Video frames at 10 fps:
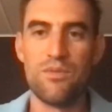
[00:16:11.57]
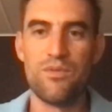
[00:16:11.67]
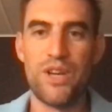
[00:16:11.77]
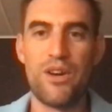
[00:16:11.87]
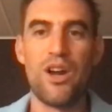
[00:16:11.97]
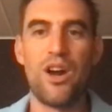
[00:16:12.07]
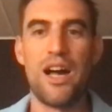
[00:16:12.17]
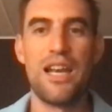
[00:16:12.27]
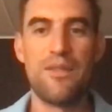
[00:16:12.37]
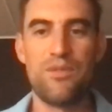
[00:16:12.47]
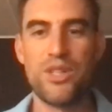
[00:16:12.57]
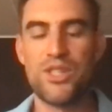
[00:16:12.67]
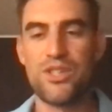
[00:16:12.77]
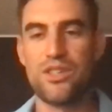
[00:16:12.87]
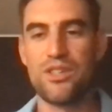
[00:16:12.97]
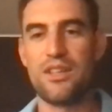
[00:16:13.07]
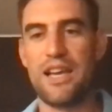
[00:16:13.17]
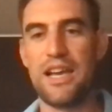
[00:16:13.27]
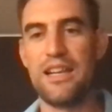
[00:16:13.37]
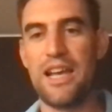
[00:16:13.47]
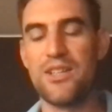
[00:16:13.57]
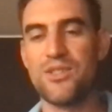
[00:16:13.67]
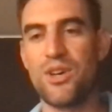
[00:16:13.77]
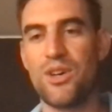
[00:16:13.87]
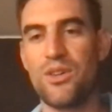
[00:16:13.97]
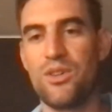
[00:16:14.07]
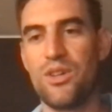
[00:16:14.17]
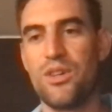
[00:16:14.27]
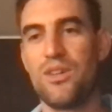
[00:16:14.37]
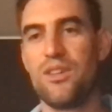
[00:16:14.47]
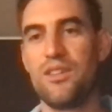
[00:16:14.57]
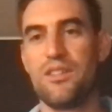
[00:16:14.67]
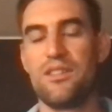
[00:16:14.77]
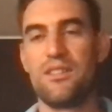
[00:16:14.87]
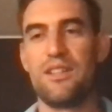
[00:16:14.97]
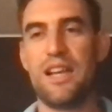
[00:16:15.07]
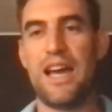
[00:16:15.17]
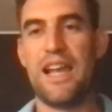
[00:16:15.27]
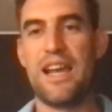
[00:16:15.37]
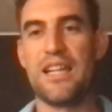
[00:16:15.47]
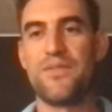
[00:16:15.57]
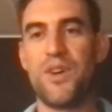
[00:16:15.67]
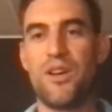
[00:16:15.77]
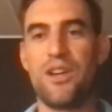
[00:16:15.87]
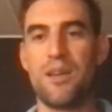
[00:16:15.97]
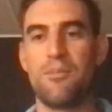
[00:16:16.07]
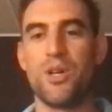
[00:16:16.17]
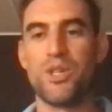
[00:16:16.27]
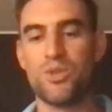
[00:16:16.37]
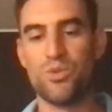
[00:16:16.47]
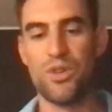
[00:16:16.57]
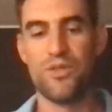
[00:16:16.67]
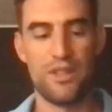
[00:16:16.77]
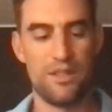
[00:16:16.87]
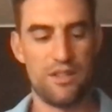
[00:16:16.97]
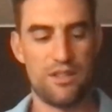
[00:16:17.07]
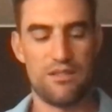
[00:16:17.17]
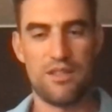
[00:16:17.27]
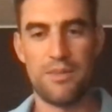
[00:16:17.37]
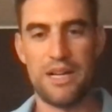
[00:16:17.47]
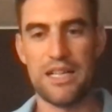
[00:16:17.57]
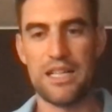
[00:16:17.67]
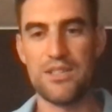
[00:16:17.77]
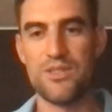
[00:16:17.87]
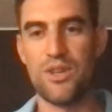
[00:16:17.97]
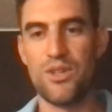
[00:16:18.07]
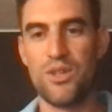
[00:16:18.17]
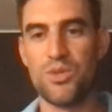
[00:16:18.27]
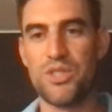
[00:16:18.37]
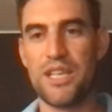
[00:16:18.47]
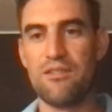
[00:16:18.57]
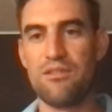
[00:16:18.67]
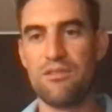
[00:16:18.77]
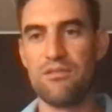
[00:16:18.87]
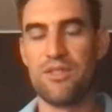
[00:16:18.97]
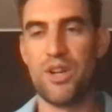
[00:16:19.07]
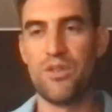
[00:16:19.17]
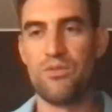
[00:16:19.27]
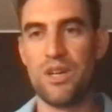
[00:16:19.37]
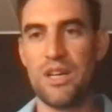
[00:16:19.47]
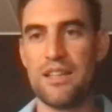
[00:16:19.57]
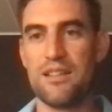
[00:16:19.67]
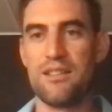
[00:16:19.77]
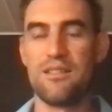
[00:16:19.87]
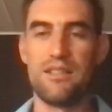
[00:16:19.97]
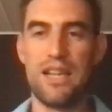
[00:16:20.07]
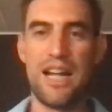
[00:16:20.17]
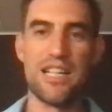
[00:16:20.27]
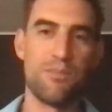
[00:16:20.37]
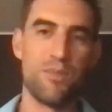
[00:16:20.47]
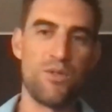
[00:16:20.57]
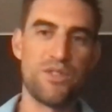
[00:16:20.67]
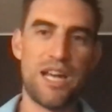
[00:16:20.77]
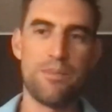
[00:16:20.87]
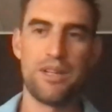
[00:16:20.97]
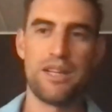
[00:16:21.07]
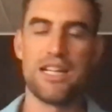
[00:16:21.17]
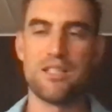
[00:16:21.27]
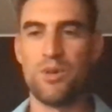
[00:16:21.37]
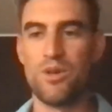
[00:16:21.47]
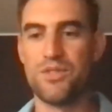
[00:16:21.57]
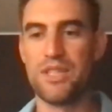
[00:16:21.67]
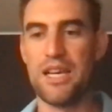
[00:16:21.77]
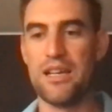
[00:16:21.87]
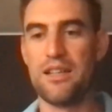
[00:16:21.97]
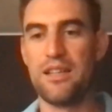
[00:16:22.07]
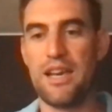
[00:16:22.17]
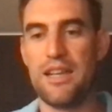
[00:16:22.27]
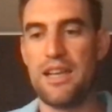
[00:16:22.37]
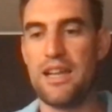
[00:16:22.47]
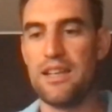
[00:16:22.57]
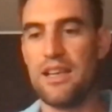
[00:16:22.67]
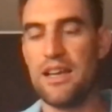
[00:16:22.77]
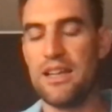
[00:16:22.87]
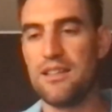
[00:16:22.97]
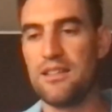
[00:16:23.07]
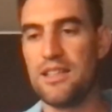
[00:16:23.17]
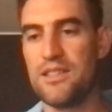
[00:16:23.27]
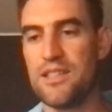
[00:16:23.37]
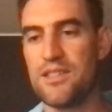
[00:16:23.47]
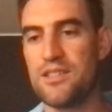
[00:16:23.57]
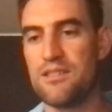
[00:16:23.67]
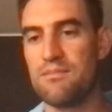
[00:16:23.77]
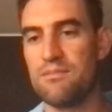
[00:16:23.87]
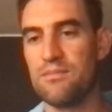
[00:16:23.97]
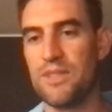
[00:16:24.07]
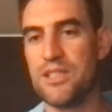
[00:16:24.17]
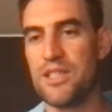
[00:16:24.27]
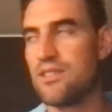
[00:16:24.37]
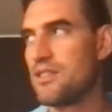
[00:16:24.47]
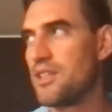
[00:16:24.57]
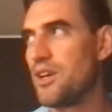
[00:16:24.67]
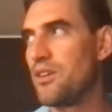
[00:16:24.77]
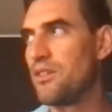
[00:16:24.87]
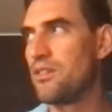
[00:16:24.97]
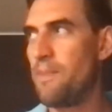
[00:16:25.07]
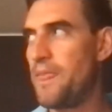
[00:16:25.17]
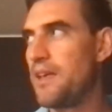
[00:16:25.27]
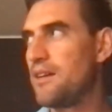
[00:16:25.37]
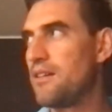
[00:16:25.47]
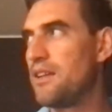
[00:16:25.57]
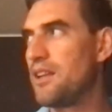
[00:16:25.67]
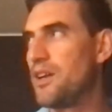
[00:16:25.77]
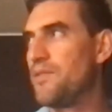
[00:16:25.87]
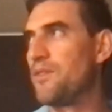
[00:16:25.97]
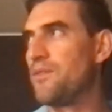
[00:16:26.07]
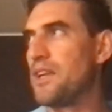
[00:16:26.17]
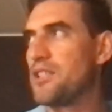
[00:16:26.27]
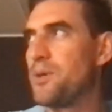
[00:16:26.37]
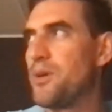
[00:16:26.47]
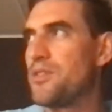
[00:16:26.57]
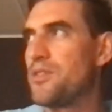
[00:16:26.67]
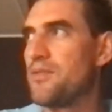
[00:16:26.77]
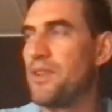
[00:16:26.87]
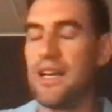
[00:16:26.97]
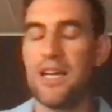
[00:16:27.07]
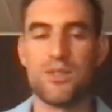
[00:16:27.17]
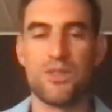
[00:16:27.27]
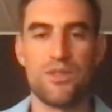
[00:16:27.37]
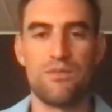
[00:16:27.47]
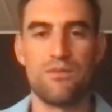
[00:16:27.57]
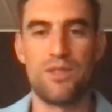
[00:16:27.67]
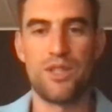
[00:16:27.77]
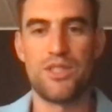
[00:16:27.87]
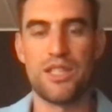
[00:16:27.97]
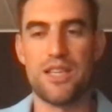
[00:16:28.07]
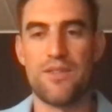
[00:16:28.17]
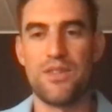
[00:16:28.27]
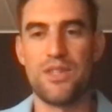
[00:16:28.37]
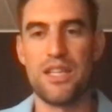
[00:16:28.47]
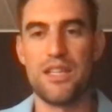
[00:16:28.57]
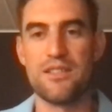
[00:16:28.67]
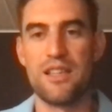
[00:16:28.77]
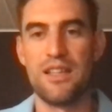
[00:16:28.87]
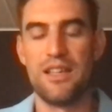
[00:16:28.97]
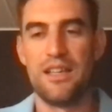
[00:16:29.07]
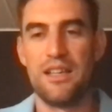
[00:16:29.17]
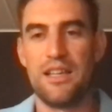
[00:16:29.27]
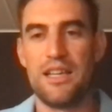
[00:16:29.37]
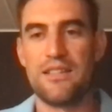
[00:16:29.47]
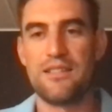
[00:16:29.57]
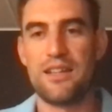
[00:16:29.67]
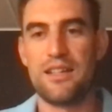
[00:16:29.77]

very high leverage, and so it's very emotional driven, the market. So you'll see really large moves up and large moves down, and this is if you've experienced it for the last 6-7 years, it's